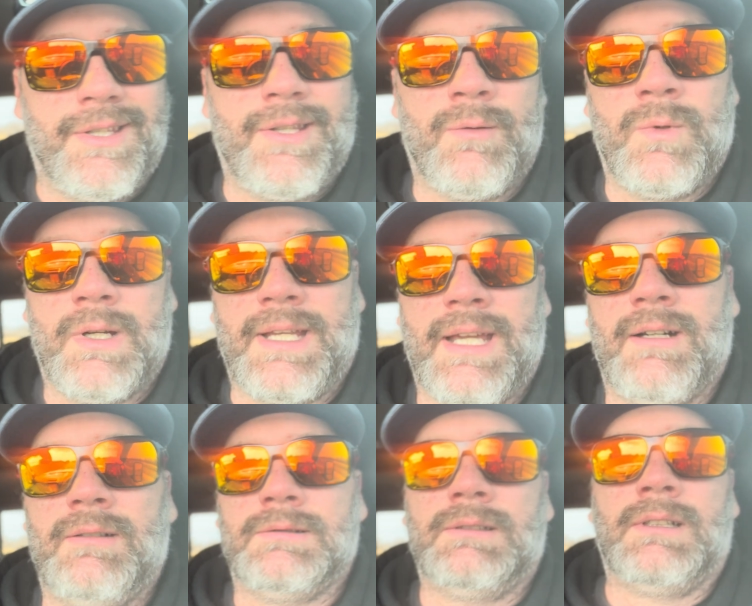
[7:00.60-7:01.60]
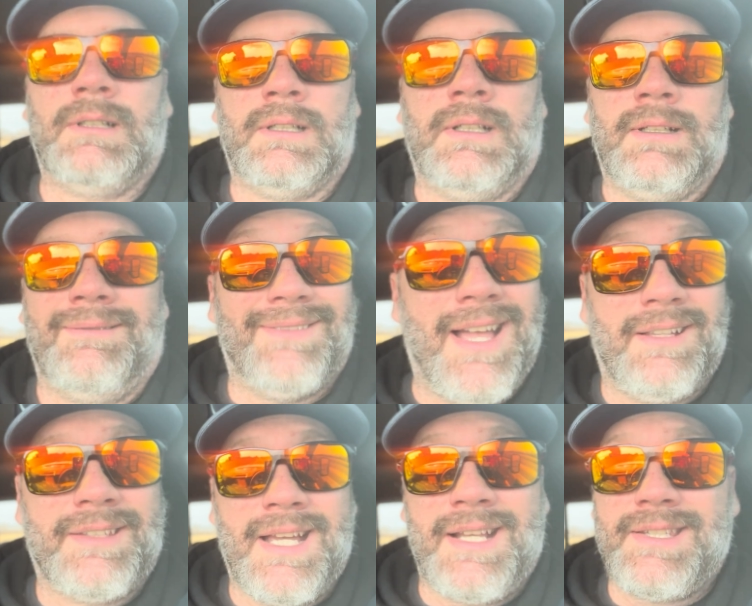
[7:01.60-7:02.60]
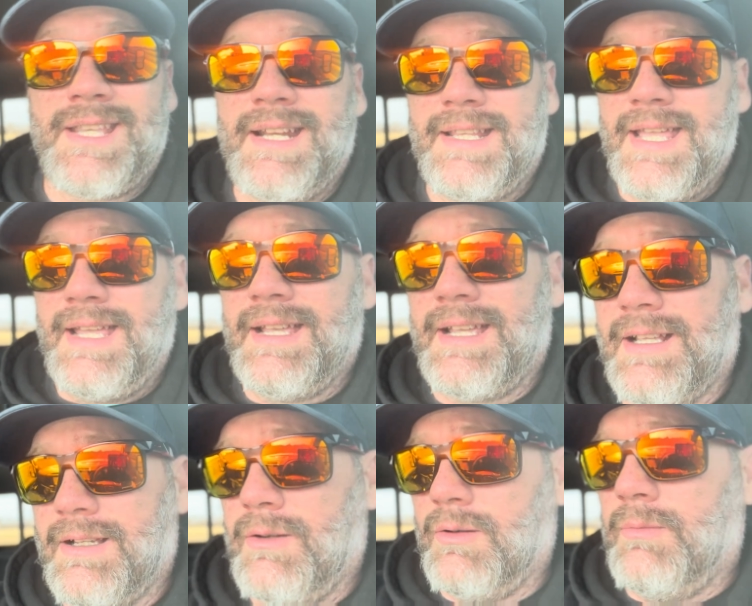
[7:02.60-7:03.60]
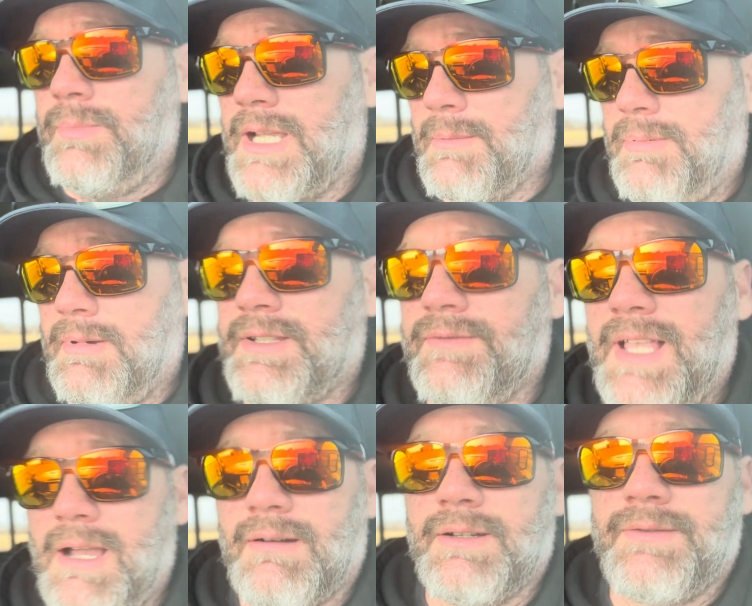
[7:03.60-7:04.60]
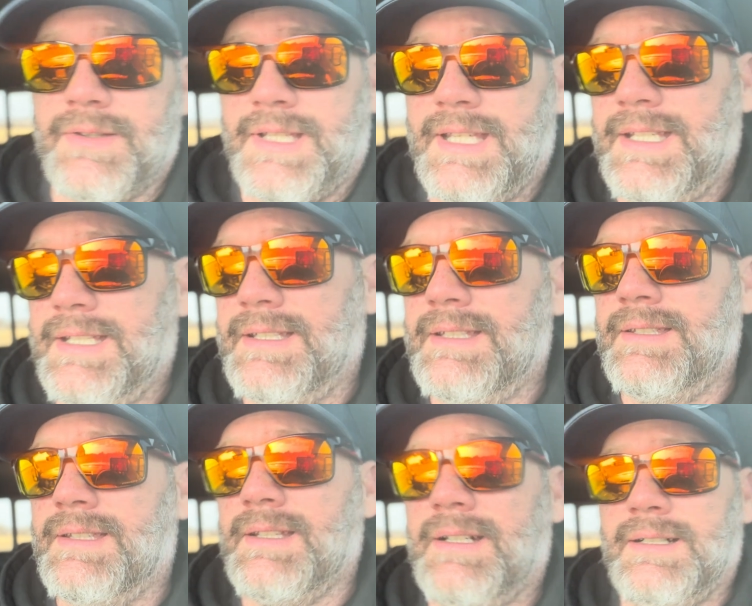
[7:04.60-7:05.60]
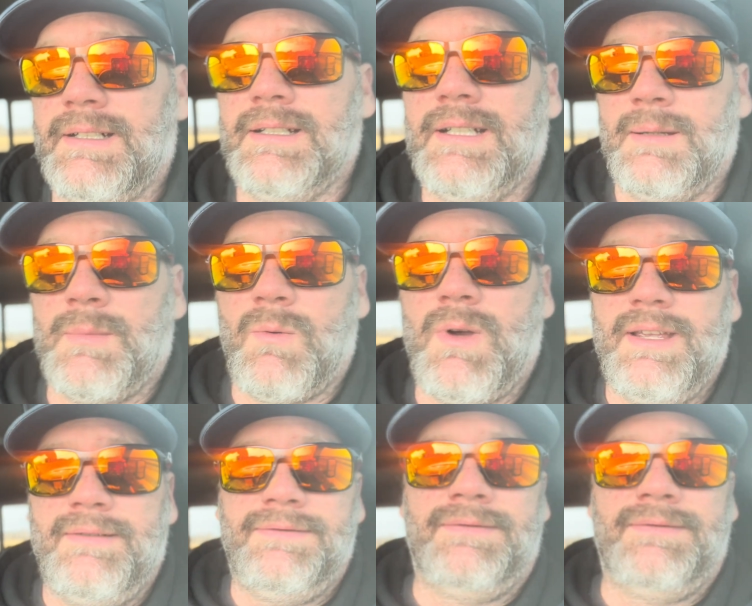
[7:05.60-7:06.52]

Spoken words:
didn't work out. Valentine's Day today, I gotta go pick up a bunch of flowers for the kids and my wife.